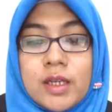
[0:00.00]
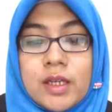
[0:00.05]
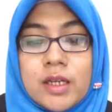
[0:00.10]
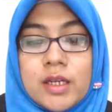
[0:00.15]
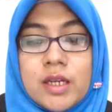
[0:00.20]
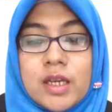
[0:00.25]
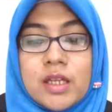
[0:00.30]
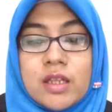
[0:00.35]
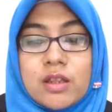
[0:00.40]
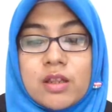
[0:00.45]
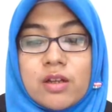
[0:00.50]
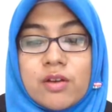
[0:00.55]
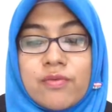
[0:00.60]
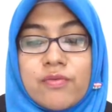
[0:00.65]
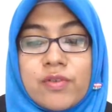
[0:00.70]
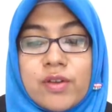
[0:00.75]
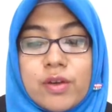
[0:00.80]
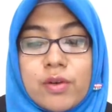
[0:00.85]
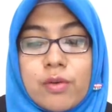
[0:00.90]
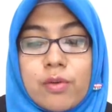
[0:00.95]
the
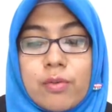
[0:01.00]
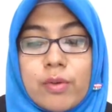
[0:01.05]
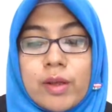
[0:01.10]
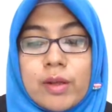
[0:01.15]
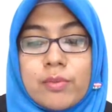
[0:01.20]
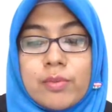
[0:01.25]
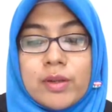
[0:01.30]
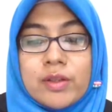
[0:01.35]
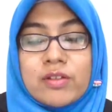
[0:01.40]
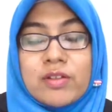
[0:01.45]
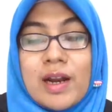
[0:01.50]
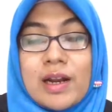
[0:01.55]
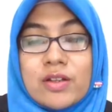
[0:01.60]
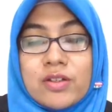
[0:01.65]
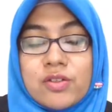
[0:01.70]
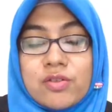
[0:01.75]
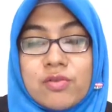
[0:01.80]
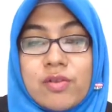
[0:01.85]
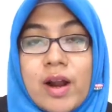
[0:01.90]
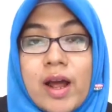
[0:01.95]
interview will be
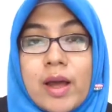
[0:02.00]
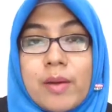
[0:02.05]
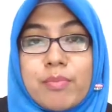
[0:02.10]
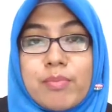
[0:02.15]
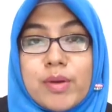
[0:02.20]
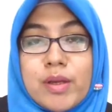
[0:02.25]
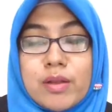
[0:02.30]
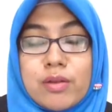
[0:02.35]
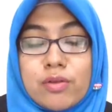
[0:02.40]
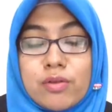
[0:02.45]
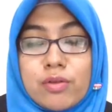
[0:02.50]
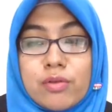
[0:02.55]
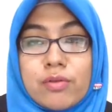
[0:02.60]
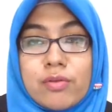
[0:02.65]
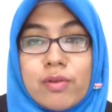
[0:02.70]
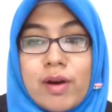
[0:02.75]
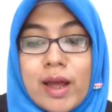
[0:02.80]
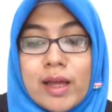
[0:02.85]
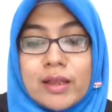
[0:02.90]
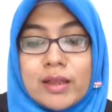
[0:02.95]
transcribed into
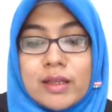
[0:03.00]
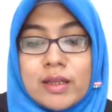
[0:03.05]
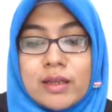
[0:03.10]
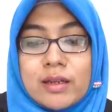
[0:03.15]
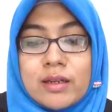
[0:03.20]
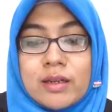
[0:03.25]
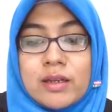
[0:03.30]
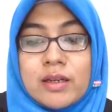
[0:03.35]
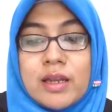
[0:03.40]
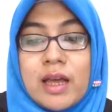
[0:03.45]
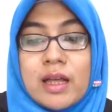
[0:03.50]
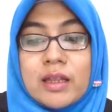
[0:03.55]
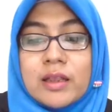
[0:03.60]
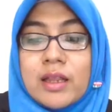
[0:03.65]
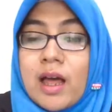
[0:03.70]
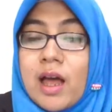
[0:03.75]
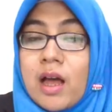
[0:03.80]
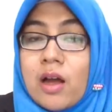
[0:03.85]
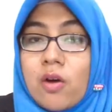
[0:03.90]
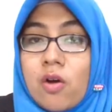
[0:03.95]
written
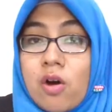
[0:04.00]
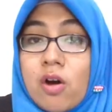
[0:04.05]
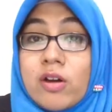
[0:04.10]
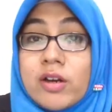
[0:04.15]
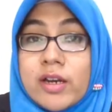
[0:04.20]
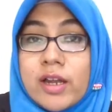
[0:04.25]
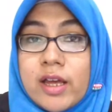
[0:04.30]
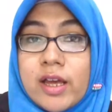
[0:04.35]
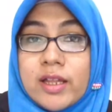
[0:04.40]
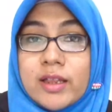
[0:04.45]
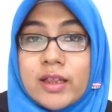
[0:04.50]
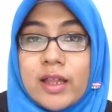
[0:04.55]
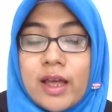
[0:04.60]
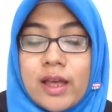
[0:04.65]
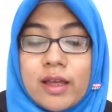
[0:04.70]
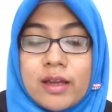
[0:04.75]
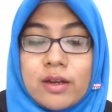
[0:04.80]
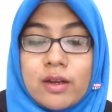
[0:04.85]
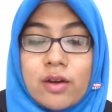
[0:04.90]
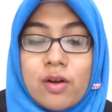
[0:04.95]
data, coded
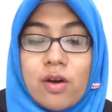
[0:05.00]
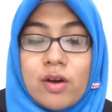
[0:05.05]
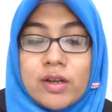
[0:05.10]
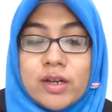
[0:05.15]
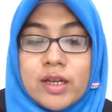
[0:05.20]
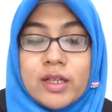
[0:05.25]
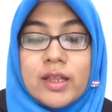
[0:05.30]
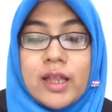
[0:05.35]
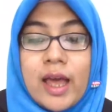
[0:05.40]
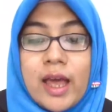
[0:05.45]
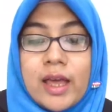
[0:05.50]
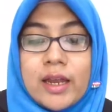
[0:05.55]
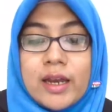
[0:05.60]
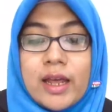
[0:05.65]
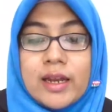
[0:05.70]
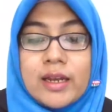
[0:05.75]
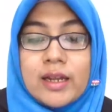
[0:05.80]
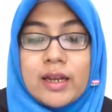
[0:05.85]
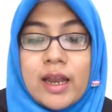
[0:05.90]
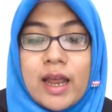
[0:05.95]
and
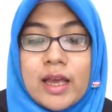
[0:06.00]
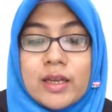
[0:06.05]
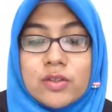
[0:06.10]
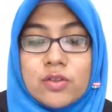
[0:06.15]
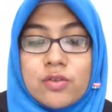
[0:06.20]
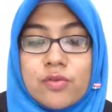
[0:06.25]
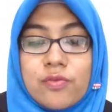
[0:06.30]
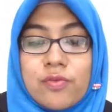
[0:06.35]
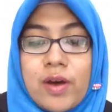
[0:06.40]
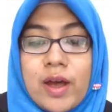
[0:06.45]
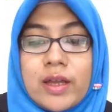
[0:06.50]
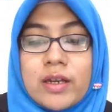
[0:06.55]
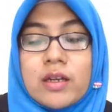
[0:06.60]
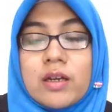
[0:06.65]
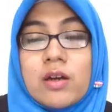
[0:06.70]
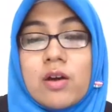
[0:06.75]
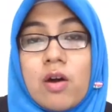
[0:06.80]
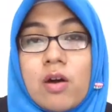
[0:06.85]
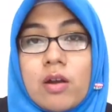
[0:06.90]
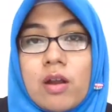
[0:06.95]
analyzed to find
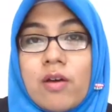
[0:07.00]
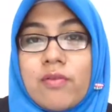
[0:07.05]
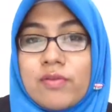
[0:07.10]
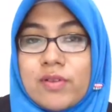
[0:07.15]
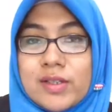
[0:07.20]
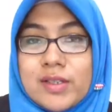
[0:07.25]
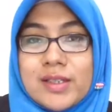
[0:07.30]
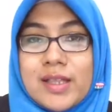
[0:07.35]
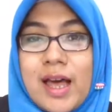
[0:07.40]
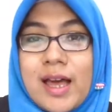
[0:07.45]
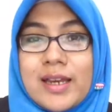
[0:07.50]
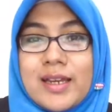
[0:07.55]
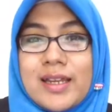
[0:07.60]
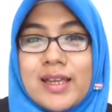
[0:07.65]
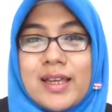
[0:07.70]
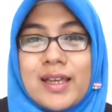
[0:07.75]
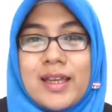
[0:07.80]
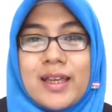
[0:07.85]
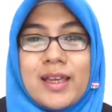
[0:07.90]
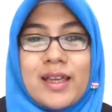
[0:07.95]
the goal of the
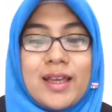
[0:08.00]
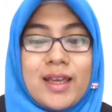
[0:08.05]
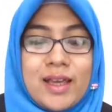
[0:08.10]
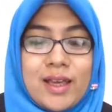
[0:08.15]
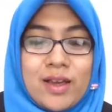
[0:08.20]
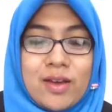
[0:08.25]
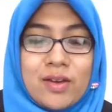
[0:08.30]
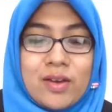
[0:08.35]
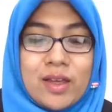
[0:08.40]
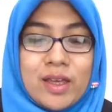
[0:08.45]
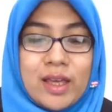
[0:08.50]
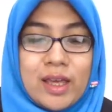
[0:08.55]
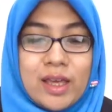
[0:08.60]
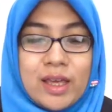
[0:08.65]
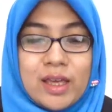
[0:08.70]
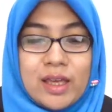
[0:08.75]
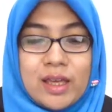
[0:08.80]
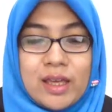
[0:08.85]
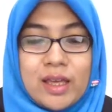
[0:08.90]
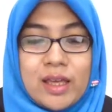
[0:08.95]
study.
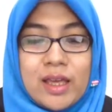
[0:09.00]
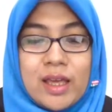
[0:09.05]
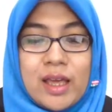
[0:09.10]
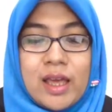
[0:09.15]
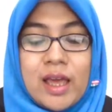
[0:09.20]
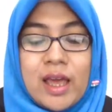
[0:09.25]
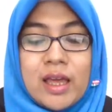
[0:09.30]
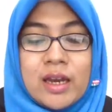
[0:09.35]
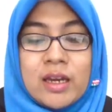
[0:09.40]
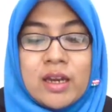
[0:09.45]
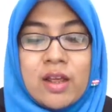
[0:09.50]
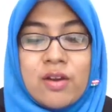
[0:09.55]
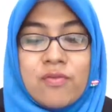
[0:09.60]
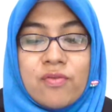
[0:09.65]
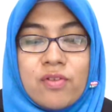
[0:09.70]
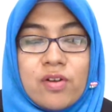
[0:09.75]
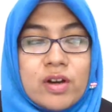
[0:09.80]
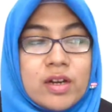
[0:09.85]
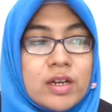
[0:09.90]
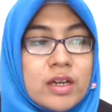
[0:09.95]
Okay, and then
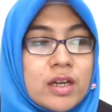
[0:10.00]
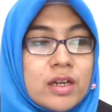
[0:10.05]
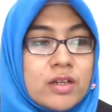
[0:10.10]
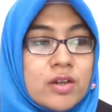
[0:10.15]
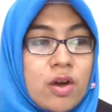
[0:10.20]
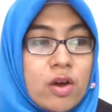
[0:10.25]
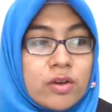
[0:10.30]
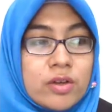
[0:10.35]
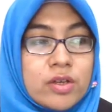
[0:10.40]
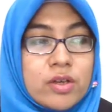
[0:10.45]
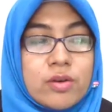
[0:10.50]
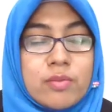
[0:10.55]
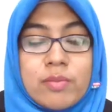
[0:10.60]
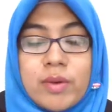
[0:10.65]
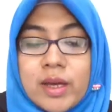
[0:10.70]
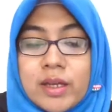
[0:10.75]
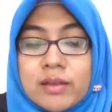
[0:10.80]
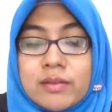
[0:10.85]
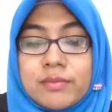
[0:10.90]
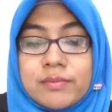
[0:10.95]
for the
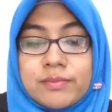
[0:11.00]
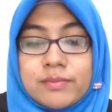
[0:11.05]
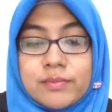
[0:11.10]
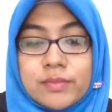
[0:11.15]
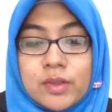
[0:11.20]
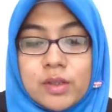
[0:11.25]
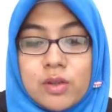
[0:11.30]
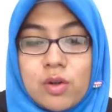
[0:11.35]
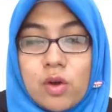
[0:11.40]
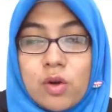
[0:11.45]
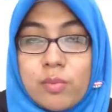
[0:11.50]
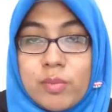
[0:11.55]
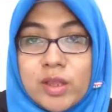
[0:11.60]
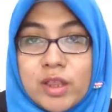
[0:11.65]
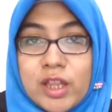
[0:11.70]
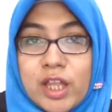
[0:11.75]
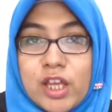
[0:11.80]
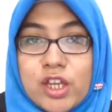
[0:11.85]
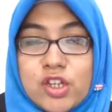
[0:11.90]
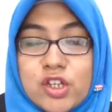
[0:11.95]

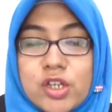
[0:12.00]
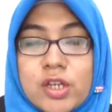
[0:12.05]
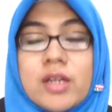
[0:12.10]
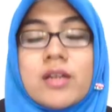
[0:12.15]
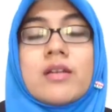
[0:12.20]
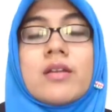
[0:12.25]
documentation,